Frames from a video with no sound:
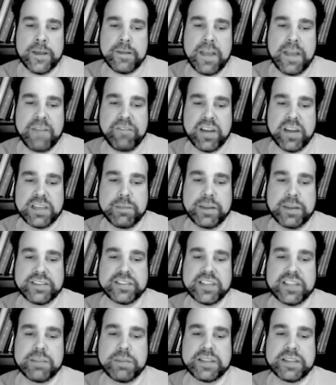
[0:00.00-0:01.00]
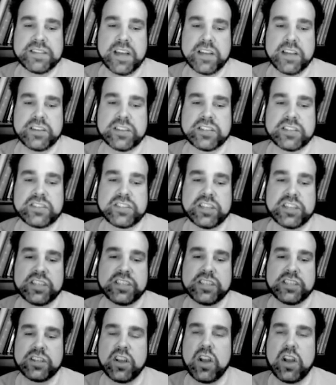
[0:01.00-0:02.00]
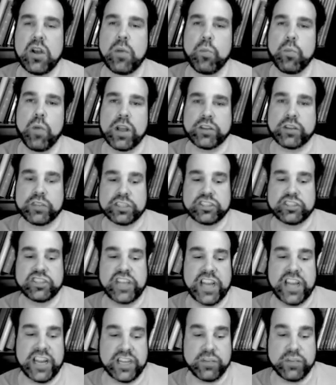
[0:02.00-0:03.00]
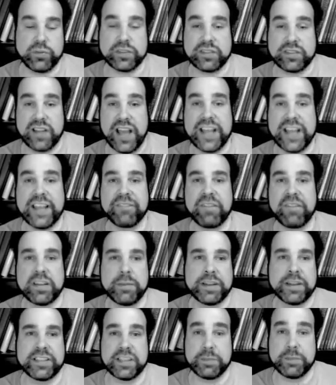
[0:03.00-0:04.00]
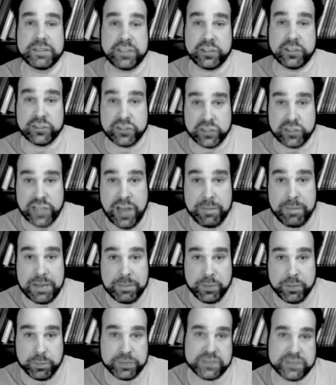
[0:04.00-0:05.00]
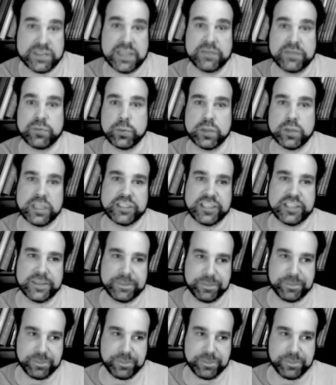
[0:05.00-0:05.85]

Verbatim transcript: It fundamentally misunderstood what Christianity was like. It fundamentally misunderstood how people perceived religion